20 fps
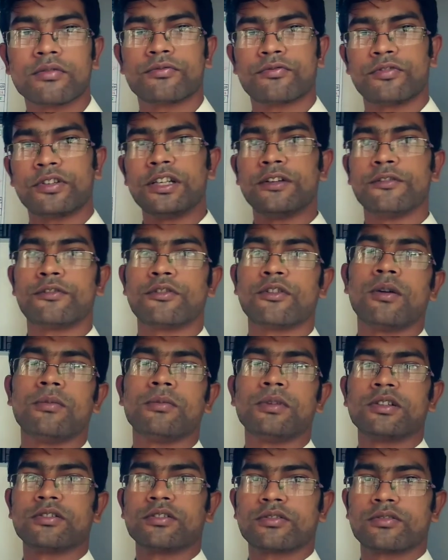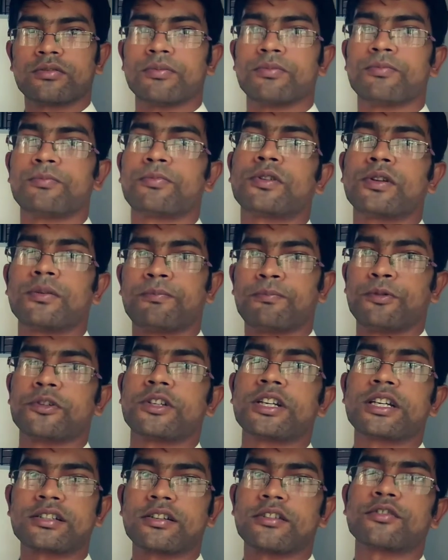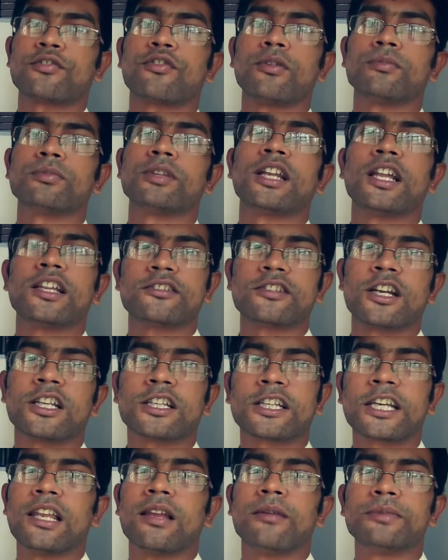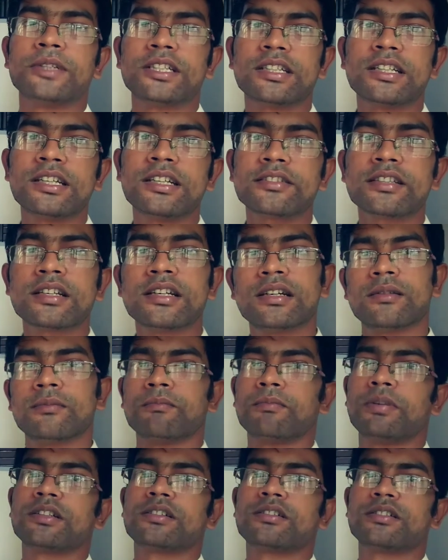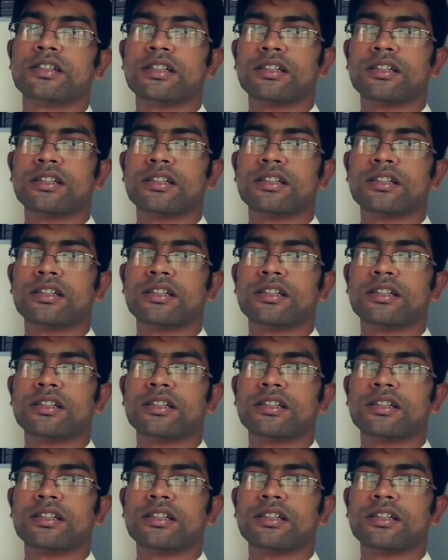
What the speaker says: free from and protect us from the natural calamities. But